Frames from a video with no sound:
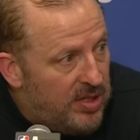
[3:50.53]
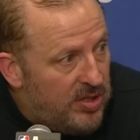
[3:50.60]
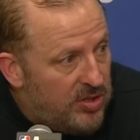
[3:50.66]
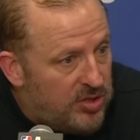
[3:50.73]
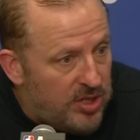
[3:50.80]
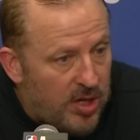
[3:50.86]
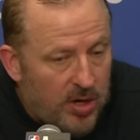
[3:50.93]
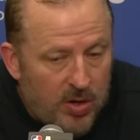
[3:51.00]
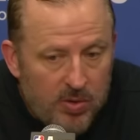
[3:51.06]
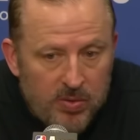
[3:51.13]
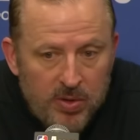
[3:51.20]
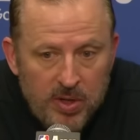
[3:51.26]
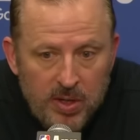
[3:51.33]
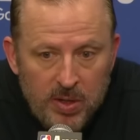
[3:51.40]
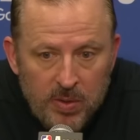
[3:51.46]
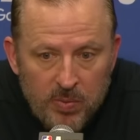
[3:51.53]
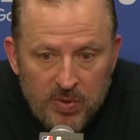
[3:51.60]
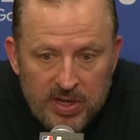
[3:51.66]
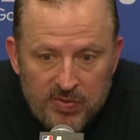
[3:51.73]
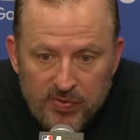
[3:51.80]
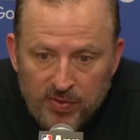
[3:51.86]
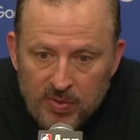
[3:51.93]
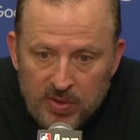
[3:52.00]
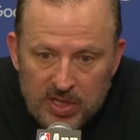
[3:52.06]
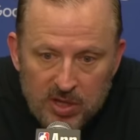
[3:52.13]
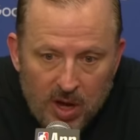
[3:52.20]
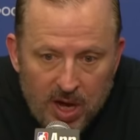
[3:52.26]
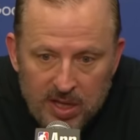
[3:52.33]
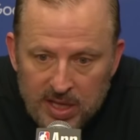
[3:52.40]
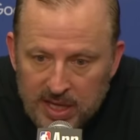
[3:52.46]
So we
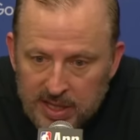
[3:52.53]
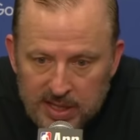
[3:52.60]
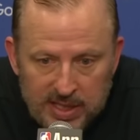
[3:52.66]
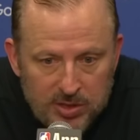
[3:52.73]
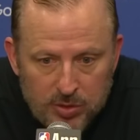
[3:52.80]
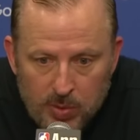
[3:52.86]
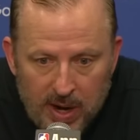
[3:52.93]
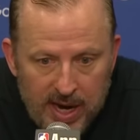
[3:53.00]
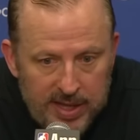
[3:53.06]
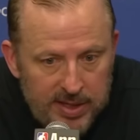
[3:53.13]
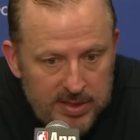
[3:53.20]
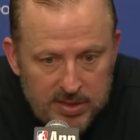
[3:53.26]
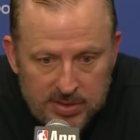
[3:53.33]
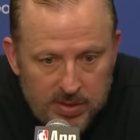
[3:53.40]
thought, let's try it.